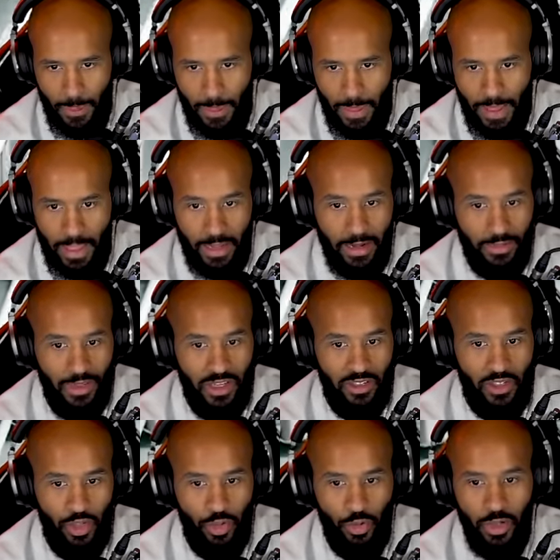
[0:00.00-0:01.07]
And the thing
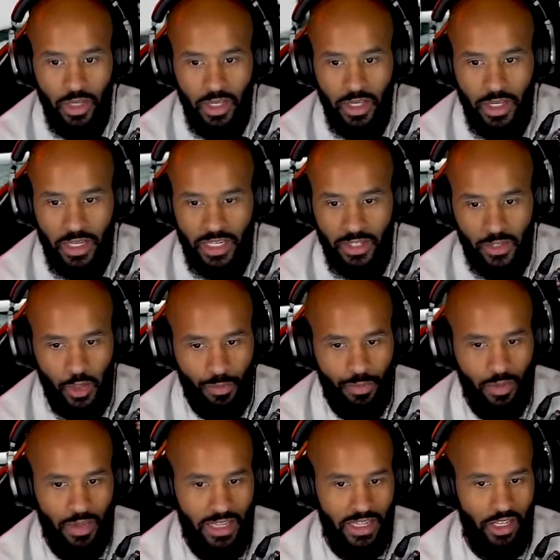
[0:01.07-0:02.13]
too is
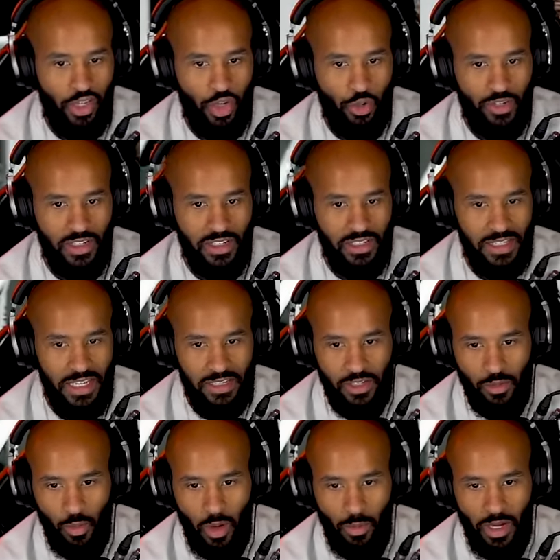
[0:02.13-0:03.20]
Superlek can use his knees as well.